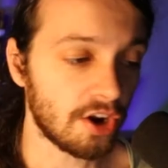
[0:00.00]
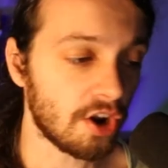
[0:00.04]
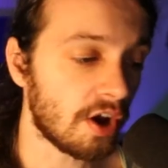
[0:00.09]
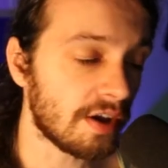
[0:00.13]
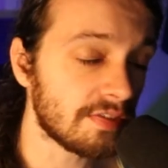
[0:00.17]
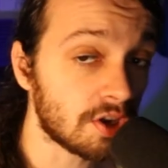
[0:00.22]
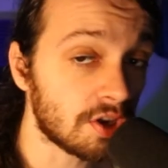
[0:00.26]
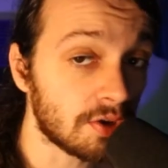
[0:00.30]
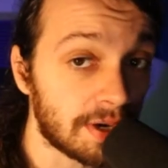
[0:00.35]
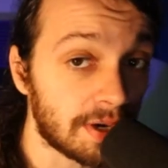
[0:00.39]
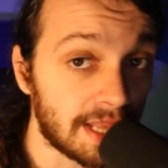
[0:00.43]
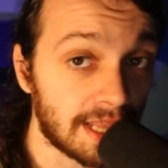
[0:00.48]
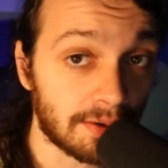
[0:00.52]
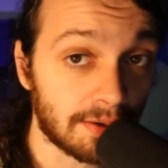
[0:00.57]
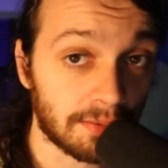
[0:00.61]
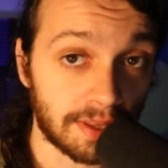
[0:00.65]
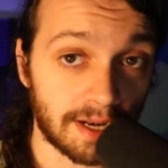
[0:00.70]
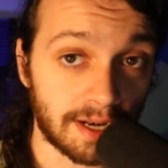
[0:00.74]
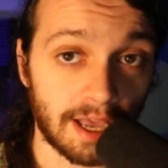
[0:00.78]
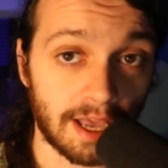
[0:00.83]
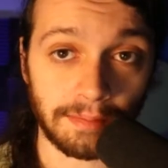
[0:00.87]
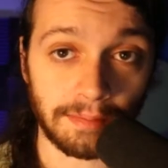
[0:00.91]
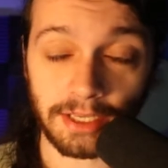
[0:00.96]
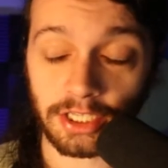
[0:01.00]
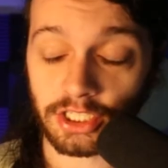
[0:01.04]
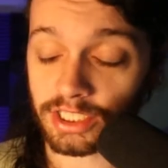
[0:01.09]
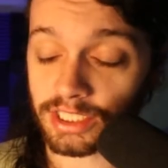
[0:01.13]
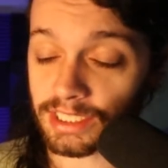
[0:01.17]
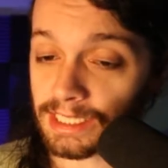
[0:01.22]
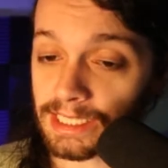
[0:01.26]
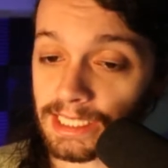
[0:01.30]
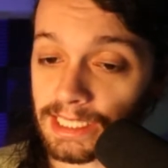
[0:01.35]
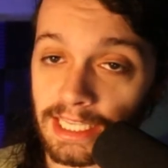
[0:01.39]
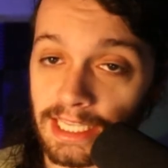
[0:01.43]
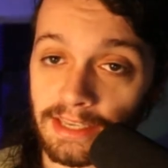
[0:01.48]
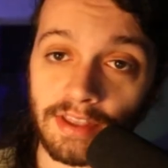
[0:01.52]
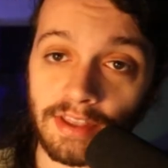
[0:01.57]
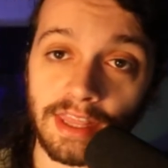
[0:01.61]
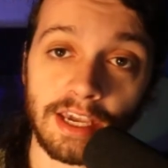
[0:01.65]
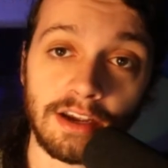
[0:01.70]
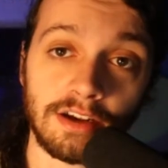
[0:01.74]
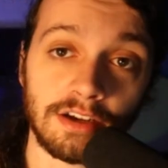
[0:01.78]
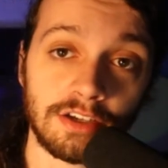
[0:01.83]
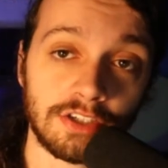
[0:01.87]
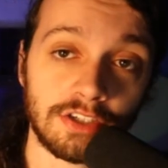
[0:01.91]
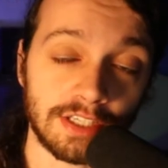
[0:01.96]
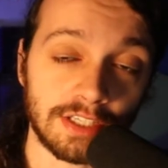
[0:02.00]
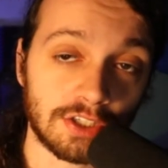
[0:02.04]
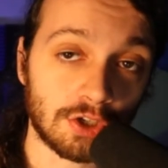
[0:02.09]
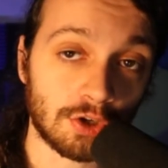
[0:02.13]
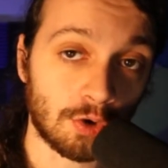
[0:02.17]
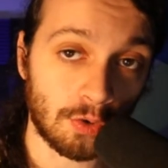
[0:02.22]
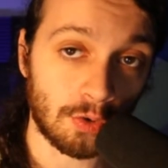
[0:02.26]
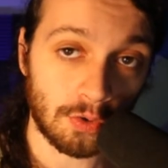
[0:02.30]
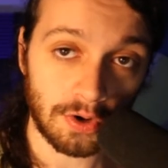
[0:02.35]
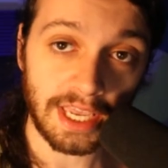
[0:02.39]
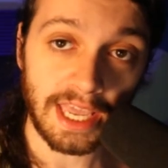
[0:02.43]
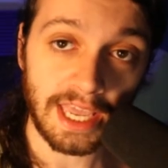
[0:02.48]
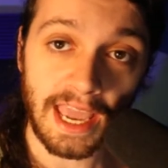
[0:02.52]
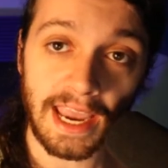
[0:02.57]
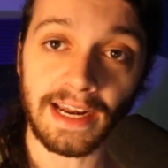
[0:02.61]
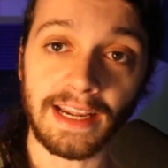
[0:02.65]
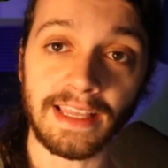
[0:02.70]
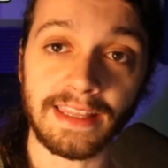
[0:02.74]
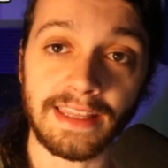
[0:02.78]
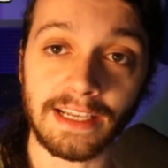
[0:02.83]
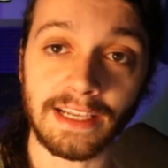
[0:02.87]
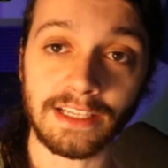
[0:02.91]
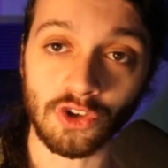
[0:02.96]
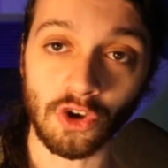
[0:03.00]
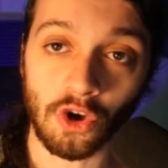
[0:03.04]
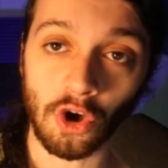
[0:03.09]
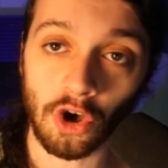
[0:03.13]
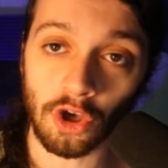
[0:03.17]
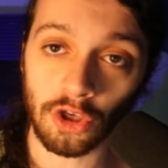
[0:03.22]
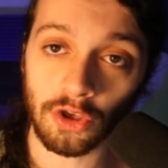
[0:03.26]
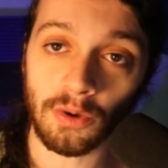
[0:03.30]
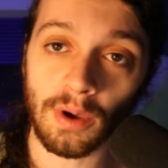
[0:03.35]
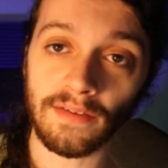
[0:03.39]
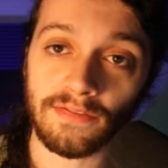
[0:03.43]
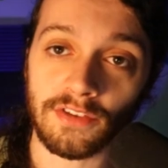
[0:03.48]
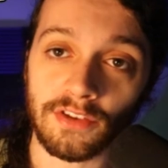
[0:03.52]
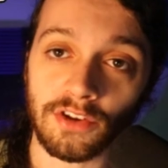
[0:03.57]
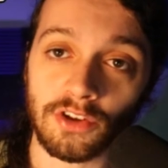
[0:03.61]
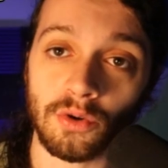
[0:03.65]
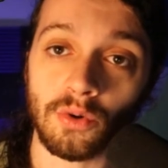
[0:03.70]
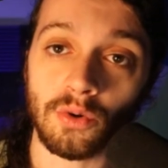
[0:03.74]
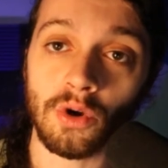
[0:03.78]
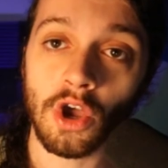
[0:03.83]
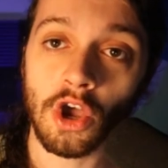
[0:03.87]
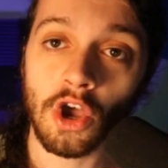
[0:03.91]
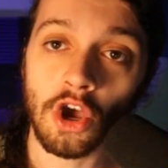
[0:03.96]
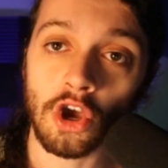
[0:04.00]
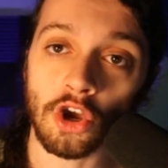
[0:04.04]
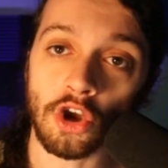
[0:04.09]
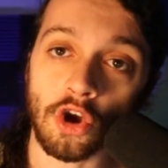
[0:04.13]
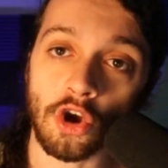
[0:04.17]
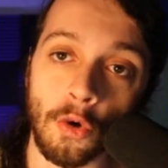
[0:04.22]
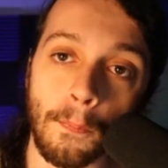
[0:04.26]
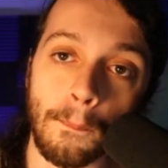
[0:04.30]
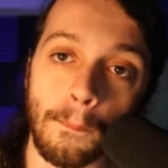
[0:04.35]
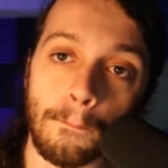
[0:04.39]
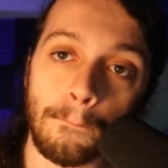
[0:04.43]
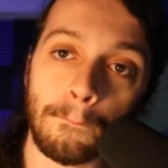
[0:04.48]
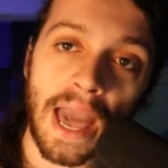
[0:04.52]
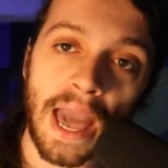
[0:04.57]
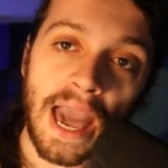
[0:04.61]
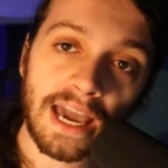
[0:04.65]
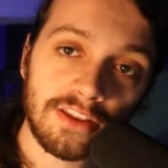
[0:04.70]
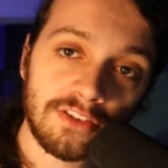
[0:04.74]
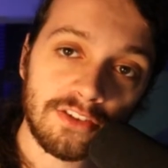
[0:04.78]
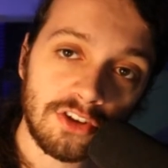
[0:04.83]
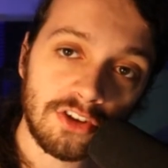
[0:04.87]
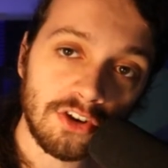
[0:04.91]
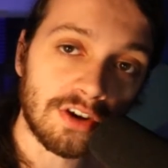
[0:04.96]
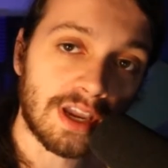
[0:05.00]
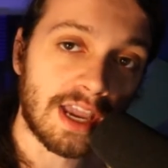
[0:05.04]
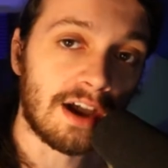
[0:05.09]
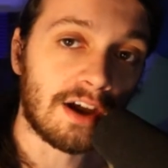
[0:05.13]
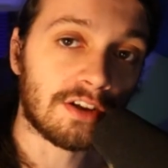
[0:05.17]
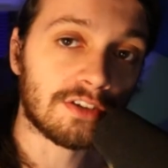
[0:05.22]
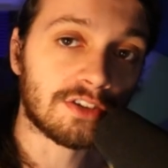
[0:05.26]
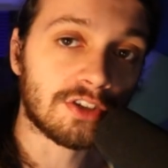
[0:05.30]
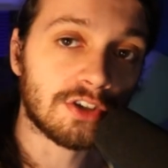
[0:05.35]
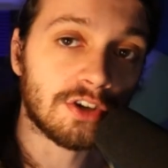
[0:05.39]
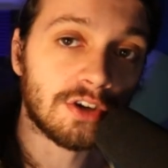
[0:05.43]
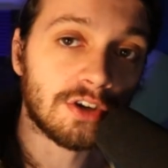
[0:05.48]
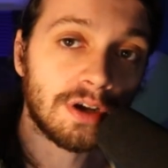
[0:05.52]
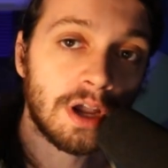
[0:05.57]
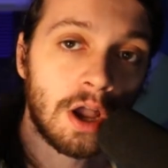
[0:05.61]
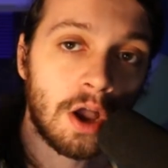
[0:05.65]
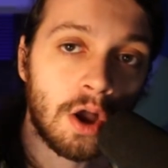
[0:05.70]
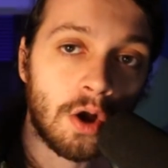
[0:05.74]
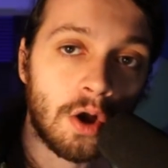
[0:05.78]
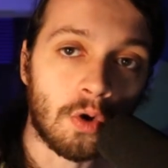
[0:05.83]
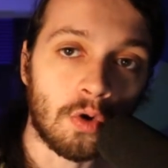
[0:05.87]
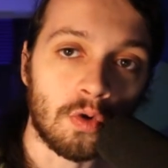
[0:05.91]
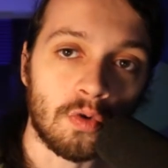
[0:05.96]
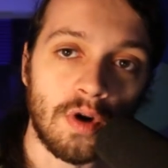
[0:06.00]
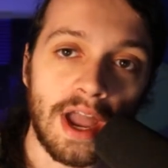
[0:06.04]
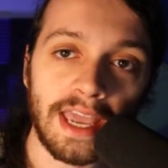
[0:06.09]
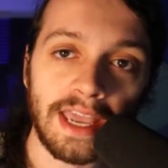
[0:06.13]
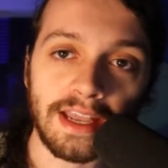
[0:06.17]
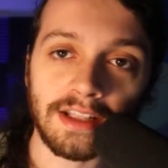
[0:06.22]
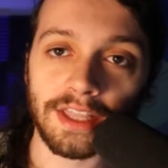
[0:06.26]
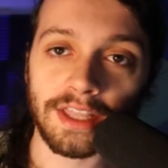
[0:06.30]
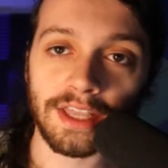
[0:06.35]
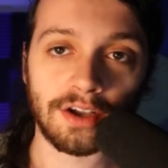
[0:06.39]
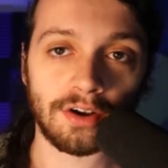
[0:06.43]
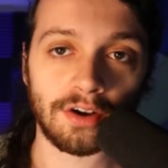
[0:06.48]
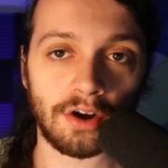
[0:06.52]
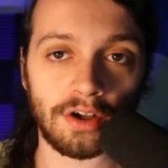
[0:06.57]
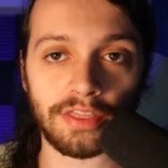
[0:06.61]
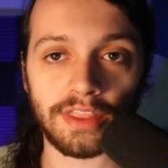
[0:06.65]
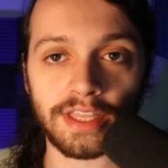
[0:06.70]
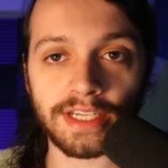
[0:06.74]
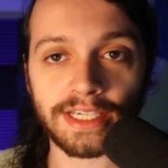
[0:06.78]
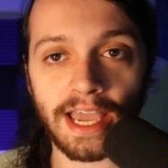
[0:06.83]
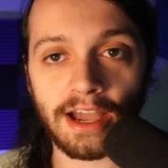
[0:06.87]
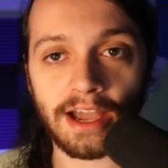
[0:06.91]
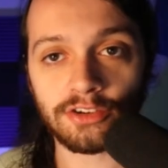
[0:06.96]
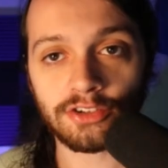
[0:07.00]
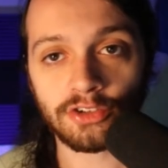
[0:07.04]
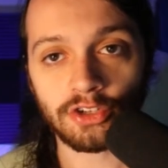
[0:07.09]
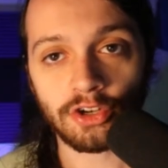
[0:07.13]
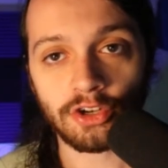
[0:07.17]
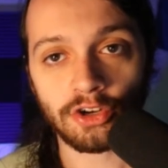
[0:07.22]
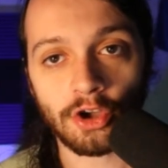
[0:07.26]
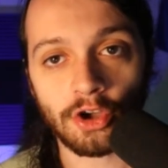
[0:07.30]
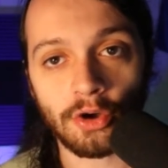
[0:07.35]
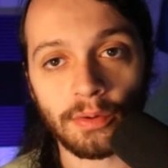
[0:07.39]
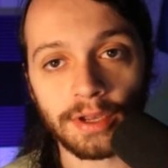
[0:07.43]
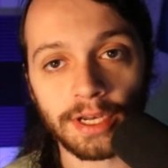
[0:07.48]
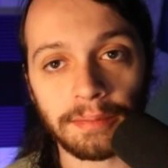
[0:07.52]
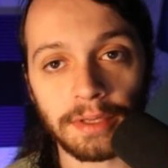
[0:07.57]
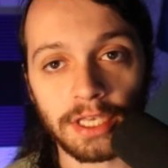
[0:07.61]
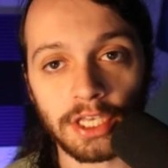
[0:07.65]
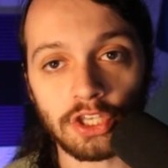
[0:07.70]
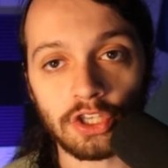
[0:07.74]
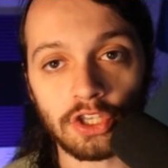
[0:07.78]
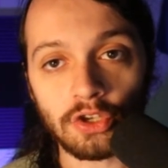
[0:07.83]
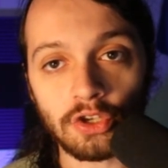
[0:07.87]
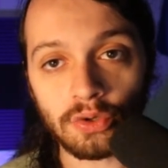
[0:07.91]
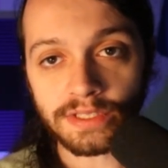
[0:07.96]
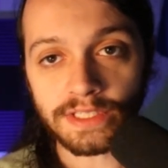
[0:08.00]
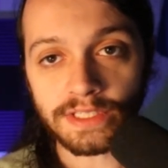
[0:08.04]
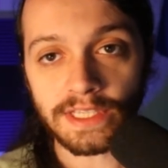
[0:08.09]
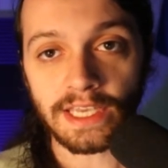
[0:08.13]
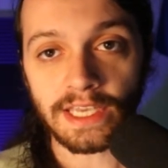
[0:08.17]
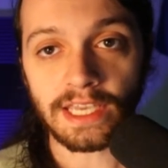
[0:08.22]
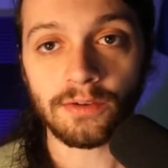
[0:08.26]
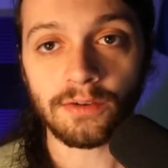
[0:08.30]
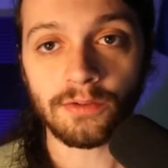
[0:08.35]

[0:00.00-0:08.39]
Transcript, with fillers: have to do anything with the document. Just leave it there. Just create it. That's all you have to do. Go back to your counter, right click on the counter you're going to be using,